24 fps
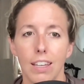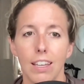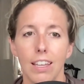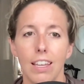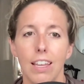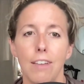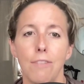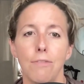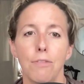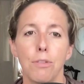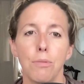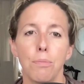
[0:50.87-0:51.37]

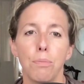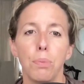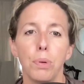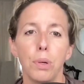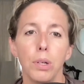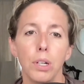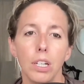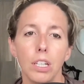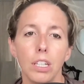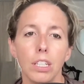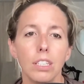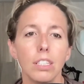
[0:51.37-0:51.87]
If you
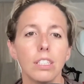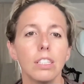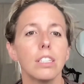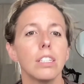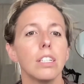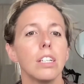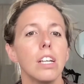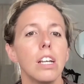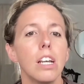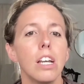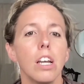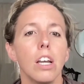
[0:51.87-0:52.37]
put
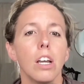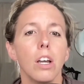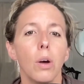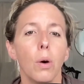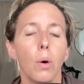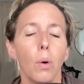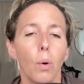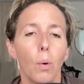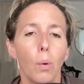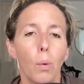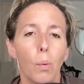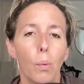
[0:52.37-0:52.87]

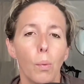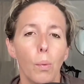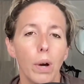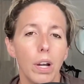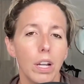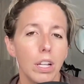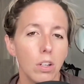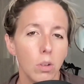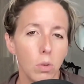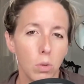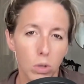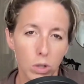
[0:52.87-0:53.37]

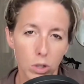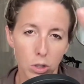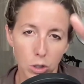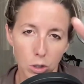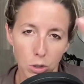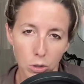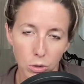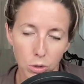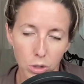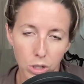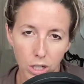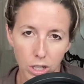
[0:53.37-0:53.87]
one or two
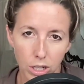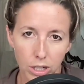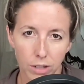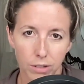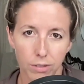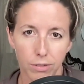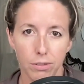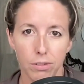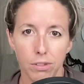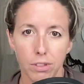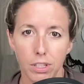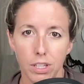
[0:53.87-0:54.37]

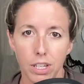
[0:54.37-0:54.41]
curves